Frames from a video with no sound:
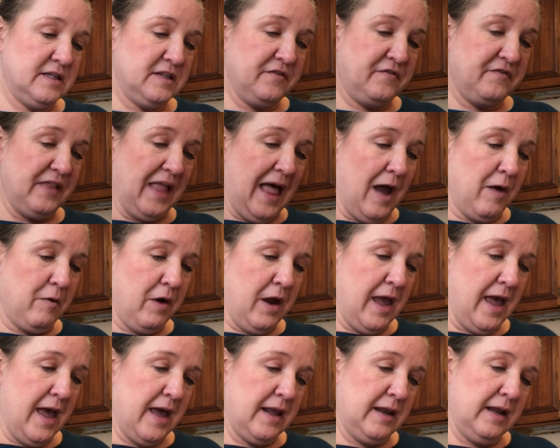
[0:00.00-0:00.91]
is a flower
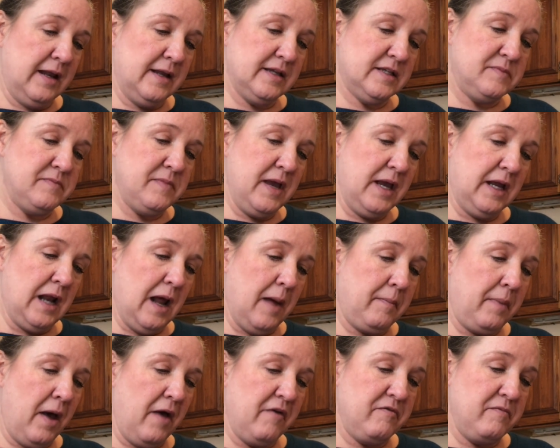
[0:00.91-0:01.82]
head. It is made
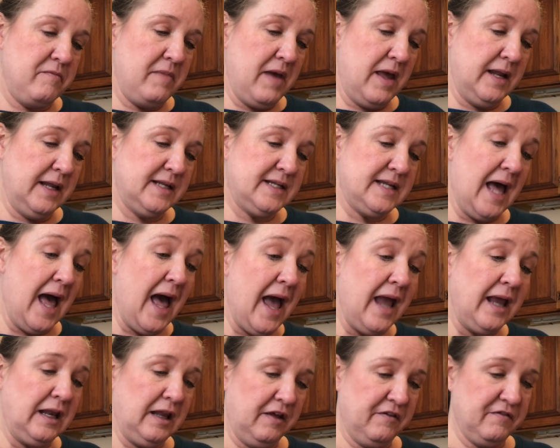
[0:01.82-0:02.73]
up of many
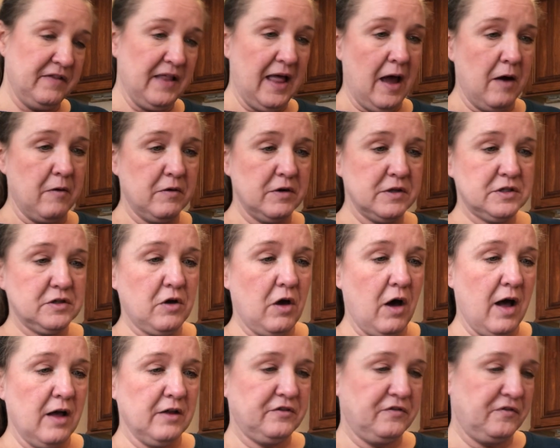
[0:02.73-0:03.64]
tiny flowers
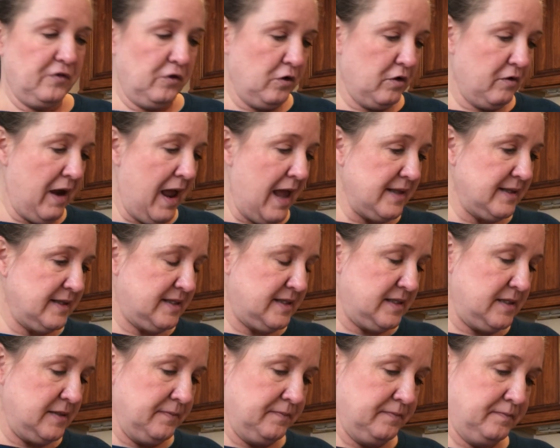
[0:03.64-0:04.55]
called
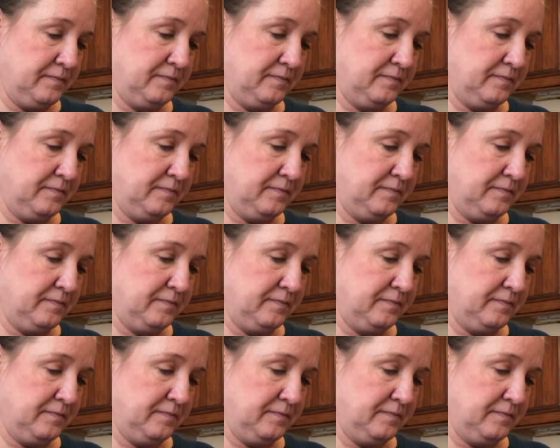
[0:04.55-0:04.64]
florets,